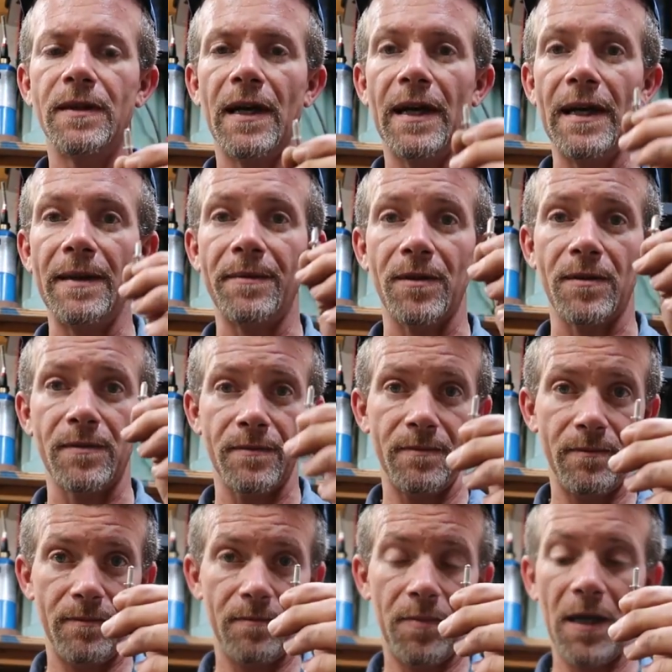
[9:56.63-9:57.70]
diameter
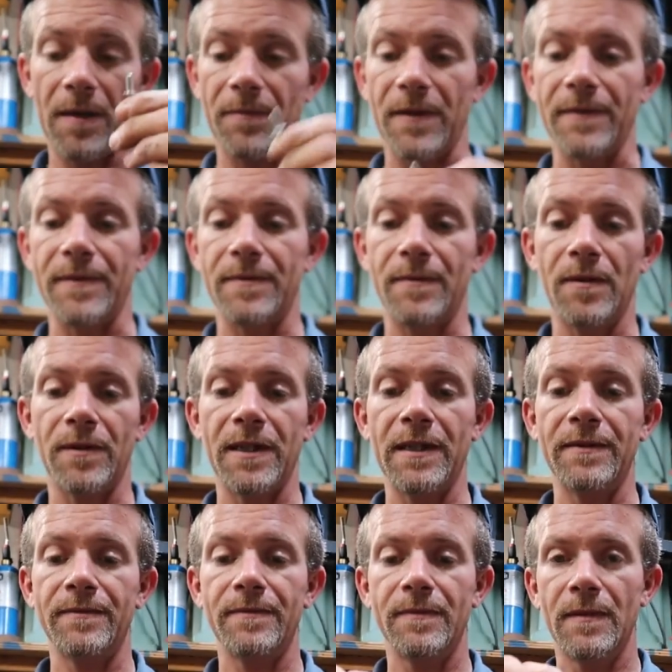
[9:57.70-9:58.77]
pop rivet.
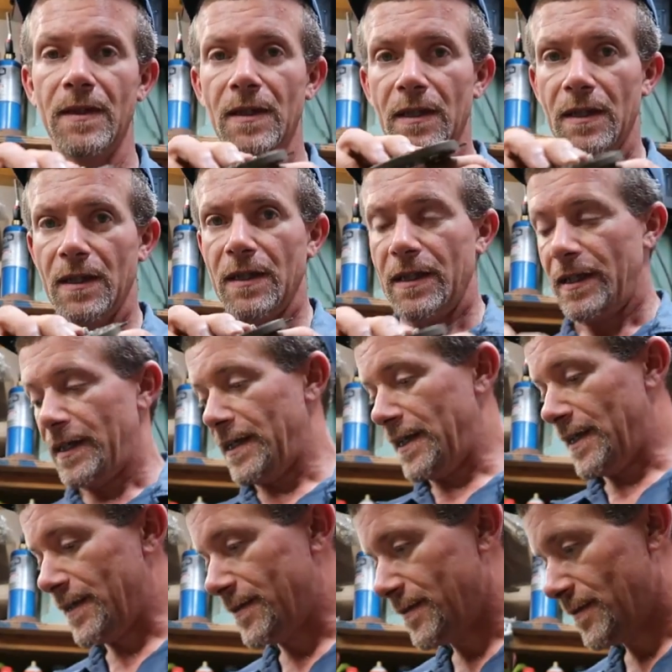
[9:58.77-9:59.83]
Okay,
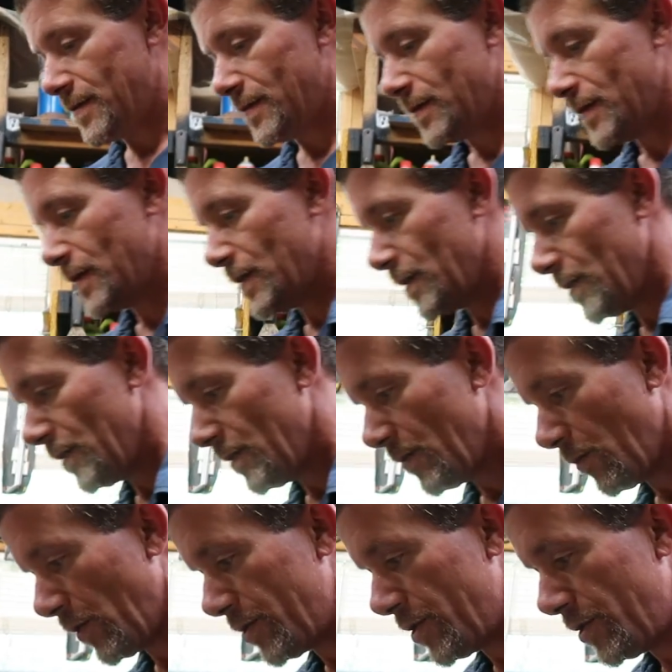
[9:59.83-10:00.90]
and
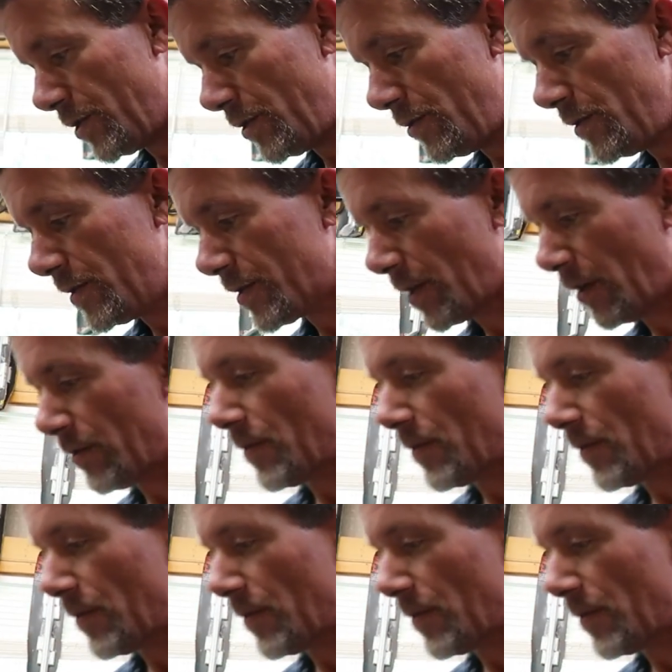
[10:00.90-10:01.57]
what you do is